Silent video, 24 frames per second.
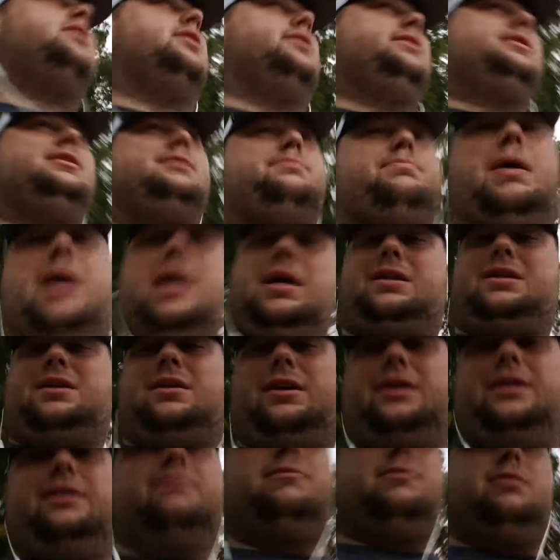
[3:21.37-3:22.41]
because this path
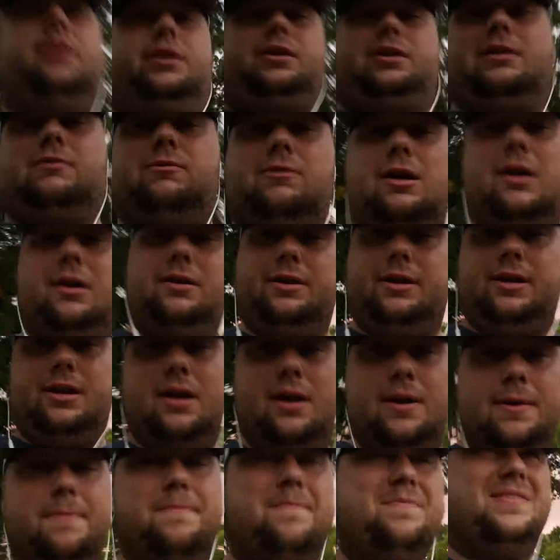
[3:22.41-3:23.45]
can get really crowded.
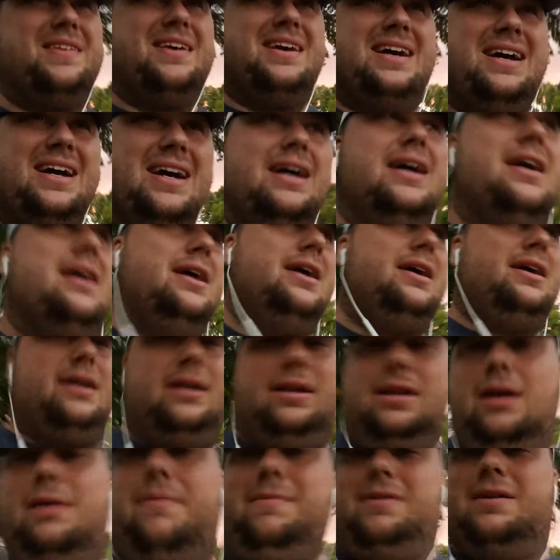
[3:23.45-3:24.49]

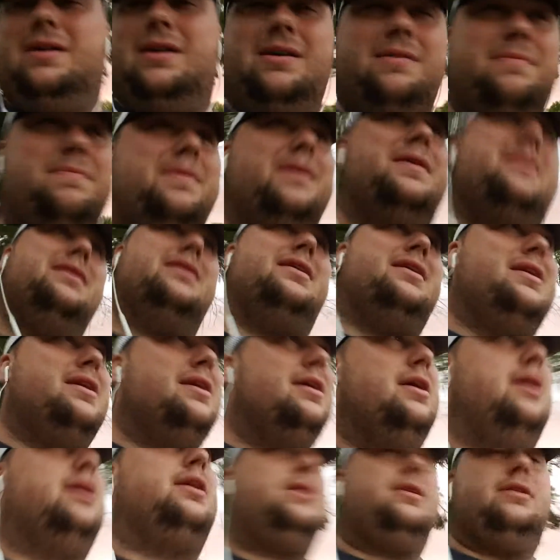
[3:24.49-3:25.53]
And
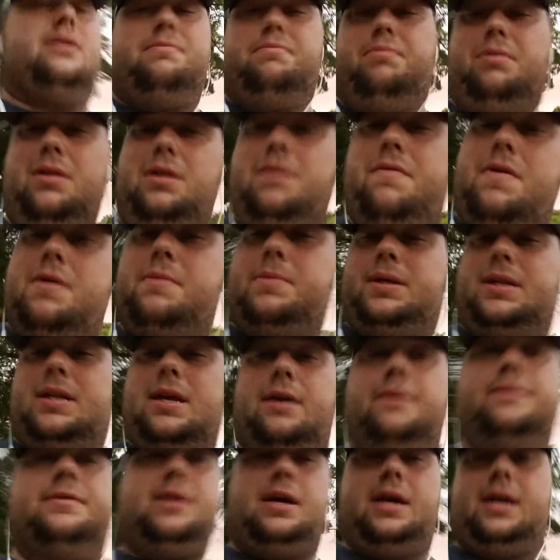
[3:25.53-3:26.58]
I couldn't believe how many
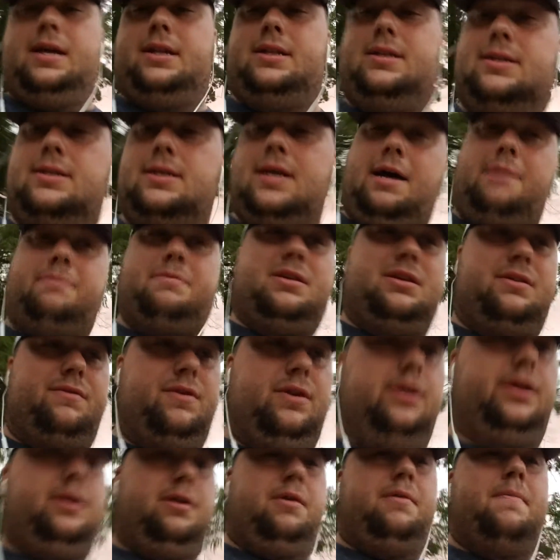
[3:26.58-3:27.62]
times I had to stop this
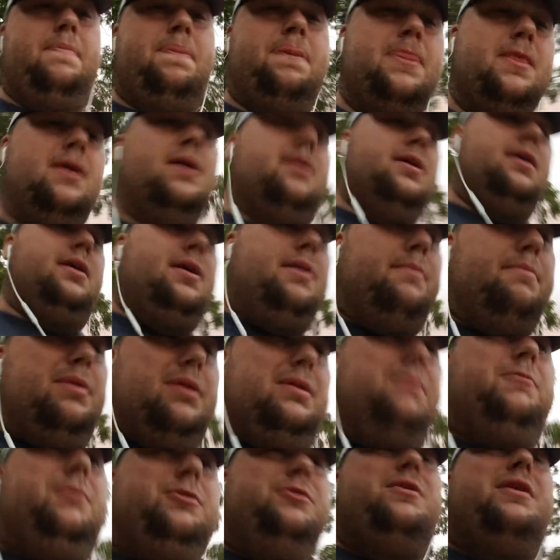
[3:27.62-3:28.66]
video.
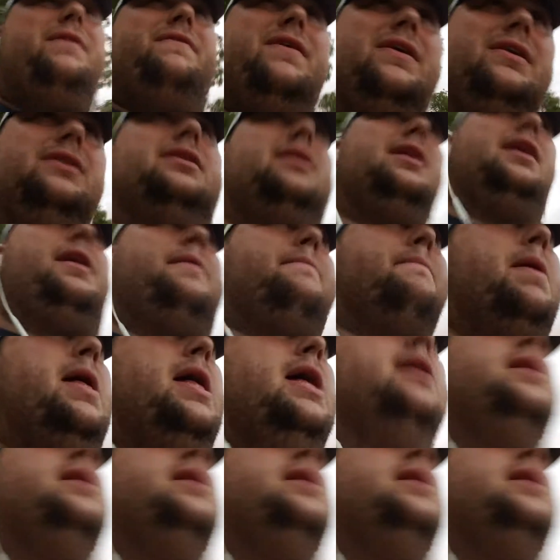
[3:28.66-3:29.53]
But where do I find the time?